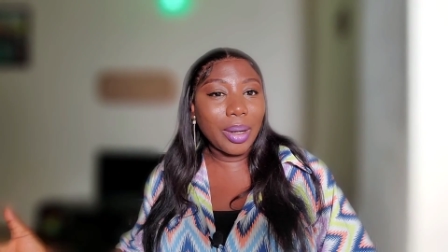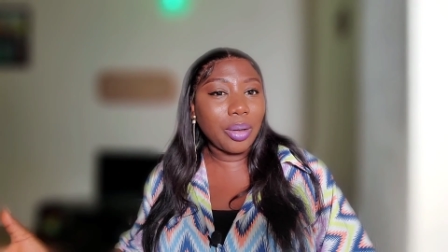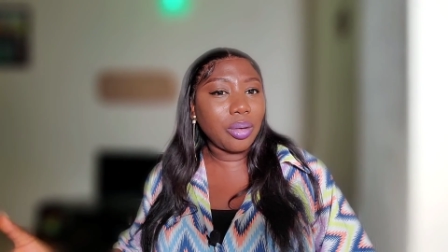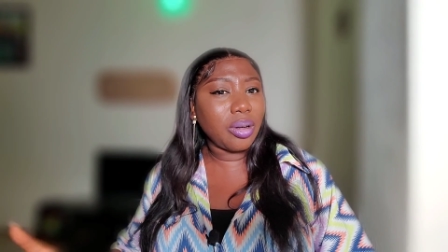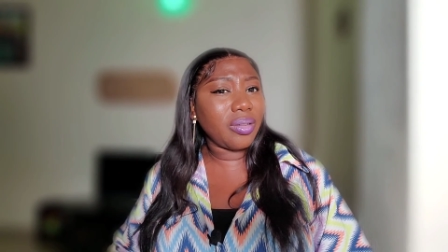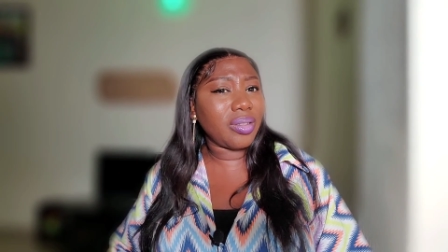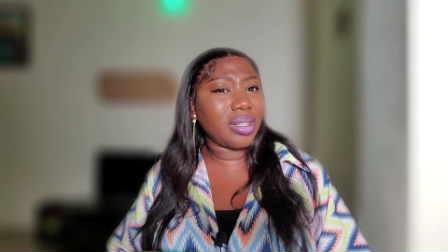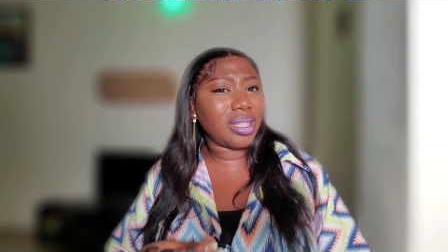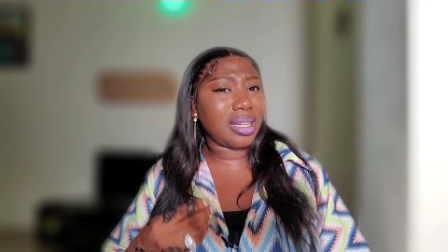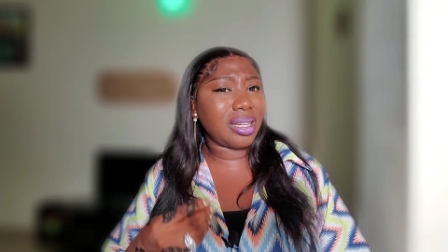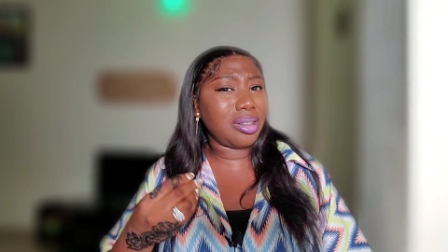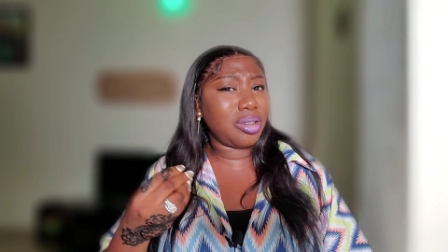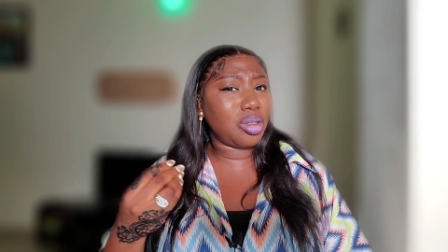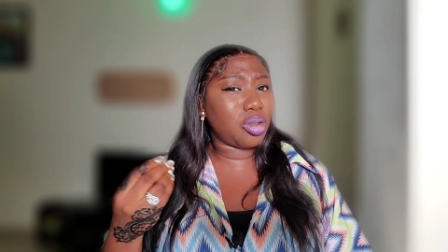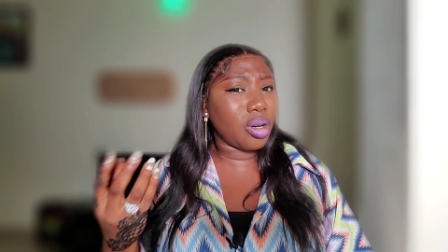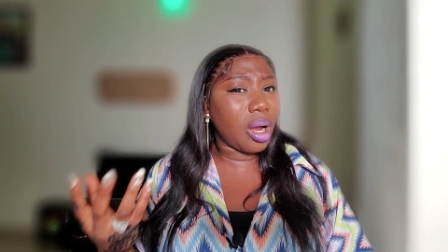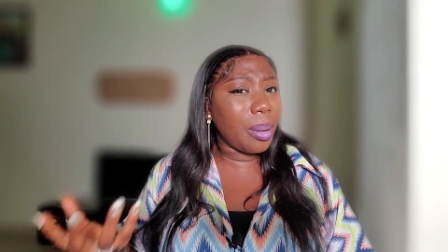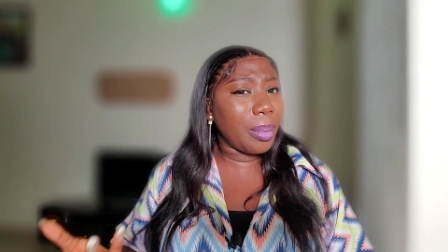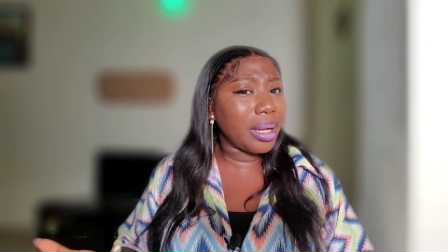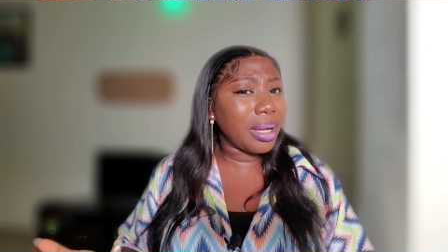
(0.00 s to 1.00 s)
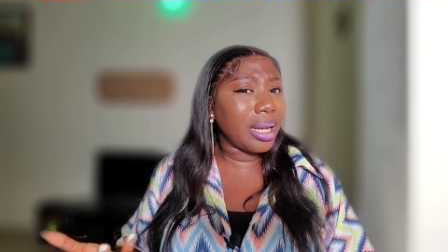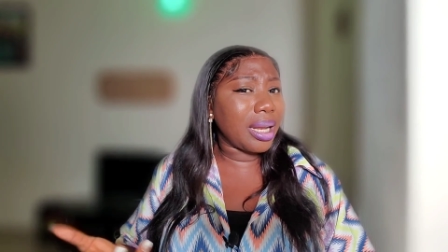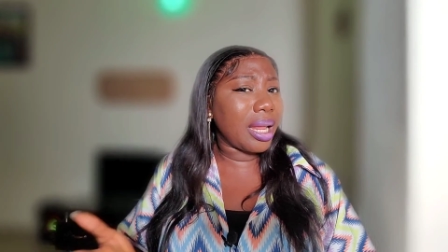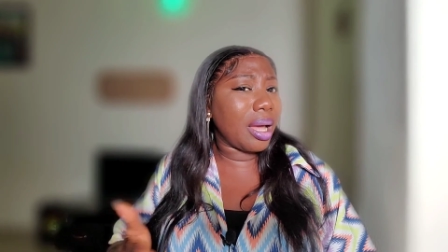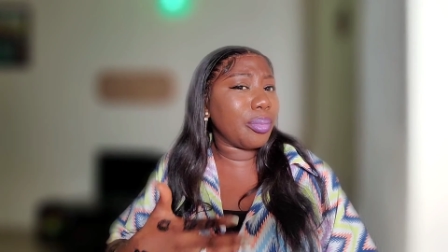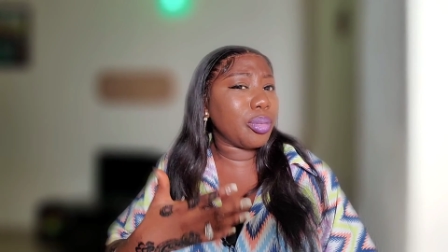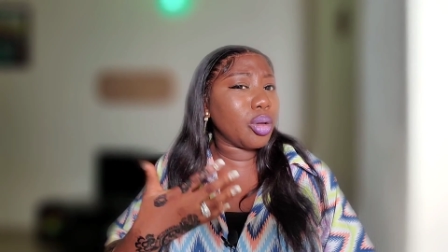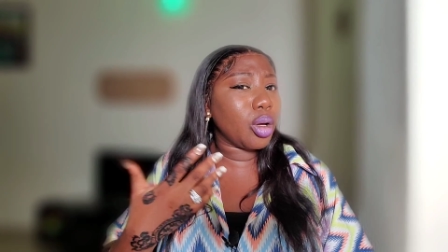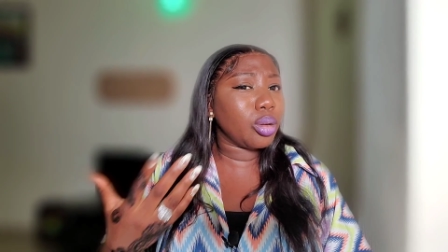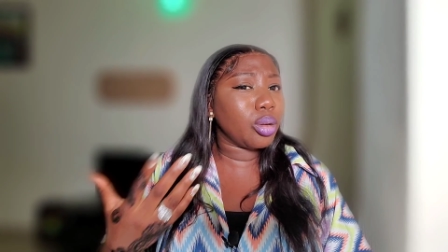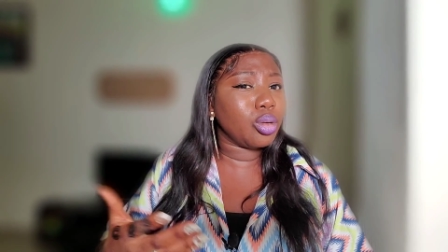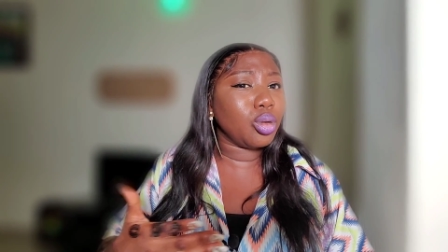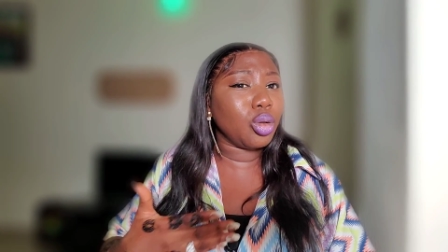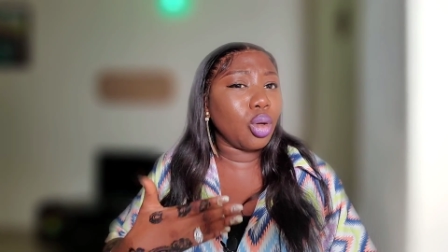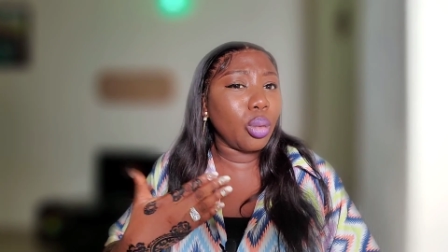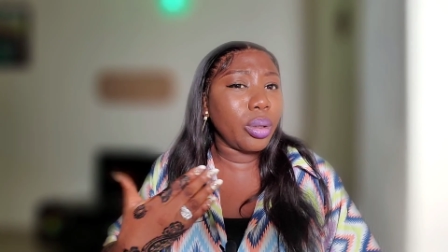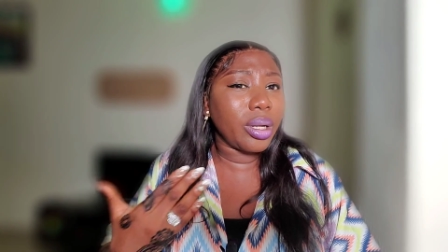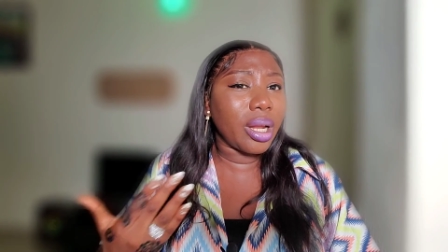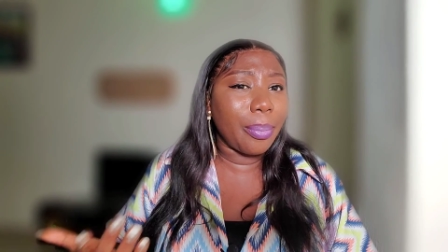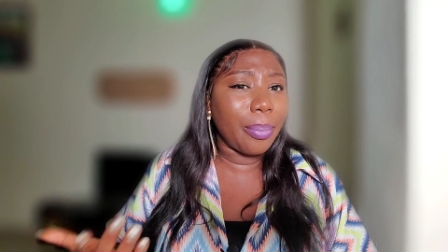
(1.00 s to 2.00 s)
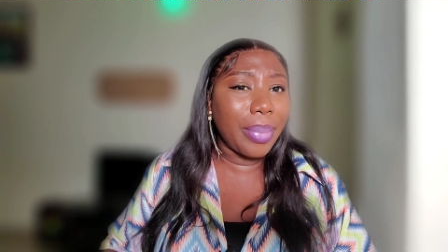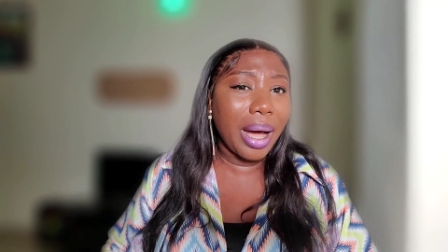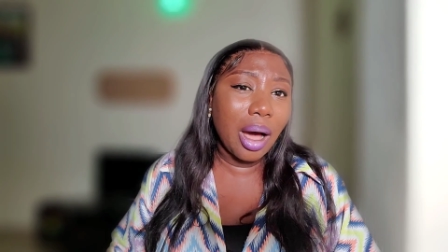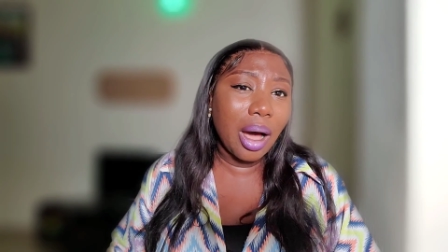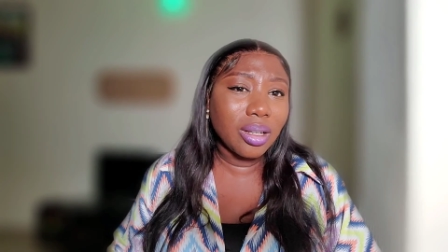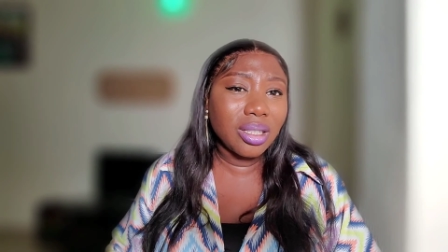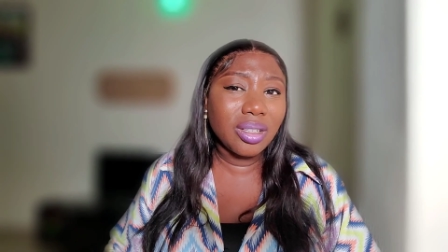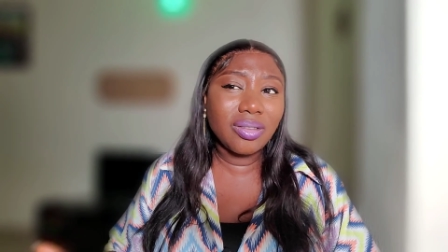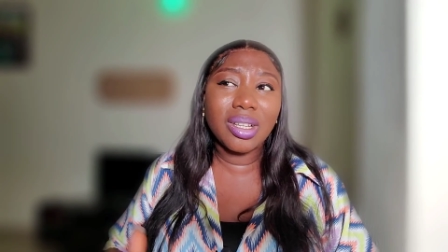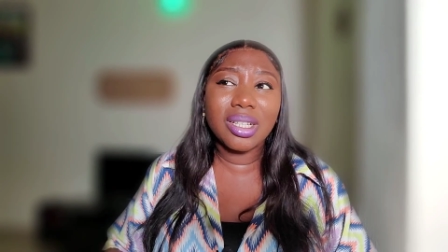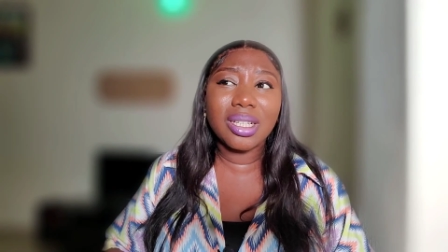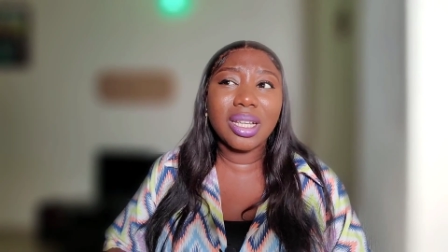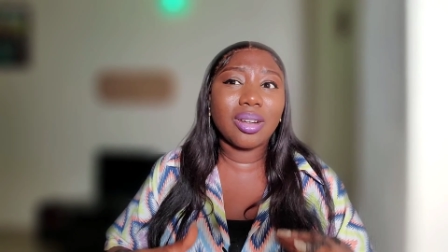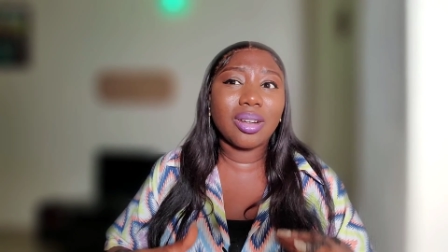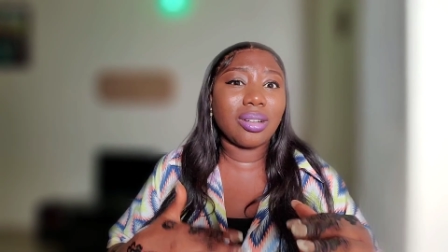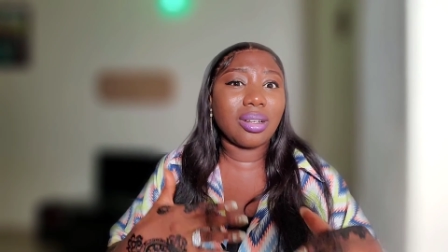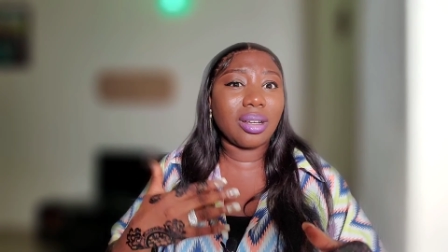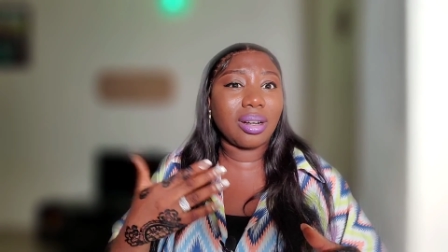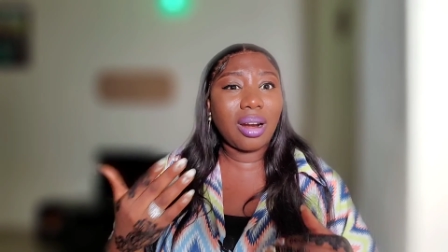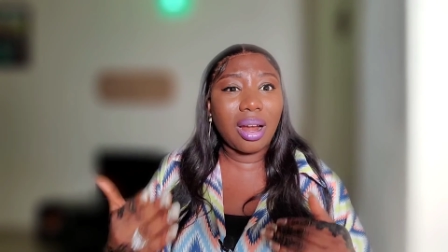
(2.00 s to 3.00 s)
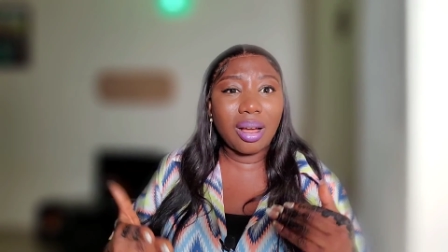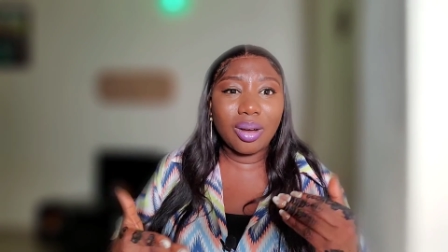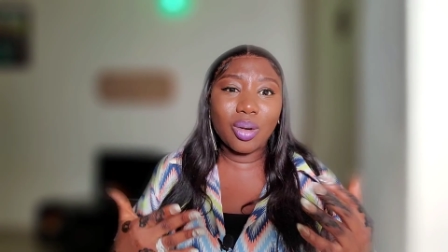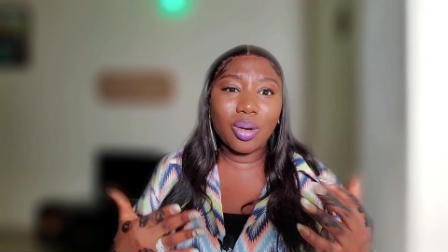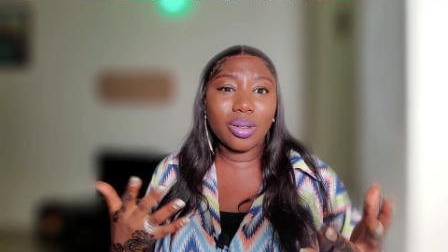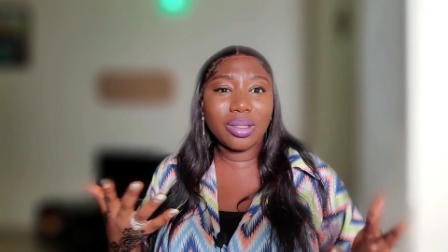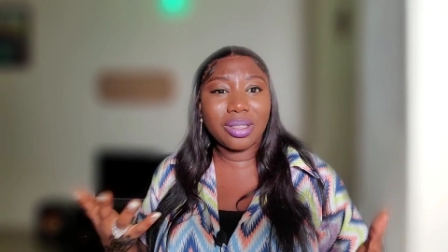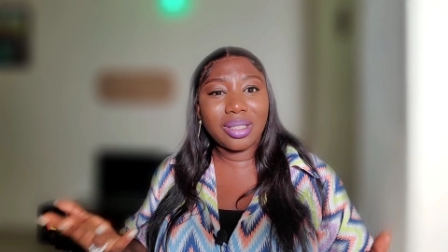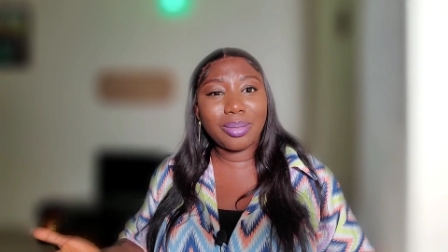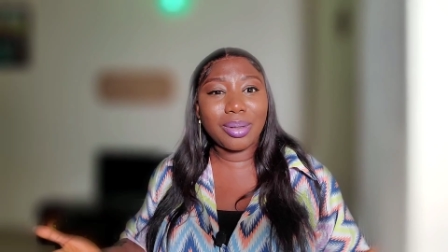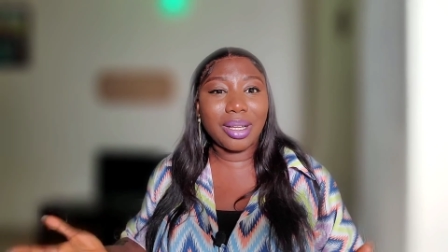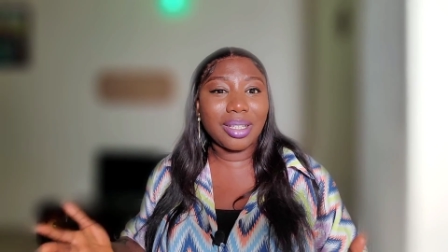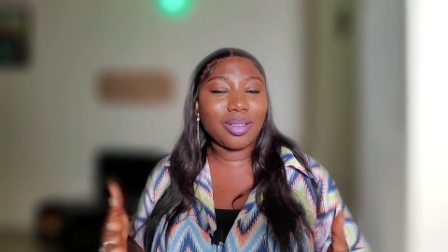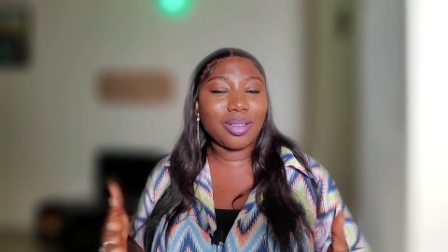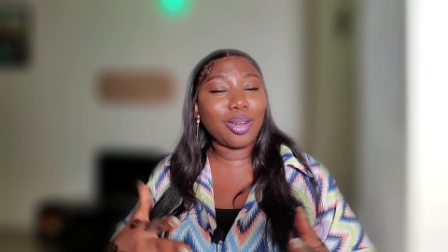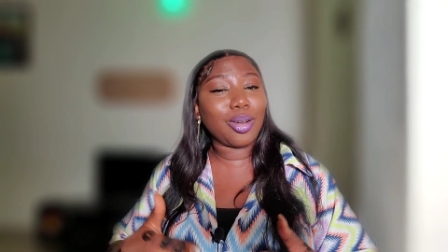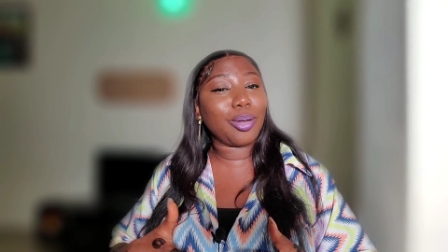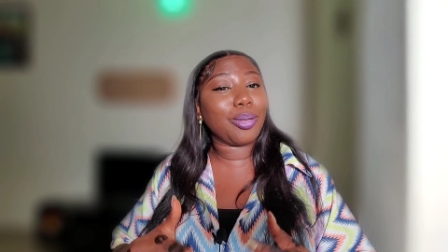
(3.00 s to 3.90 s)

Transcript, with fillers: I don't know if there's any drama that I'm not knowing about. If there's an underground gossip that's gone,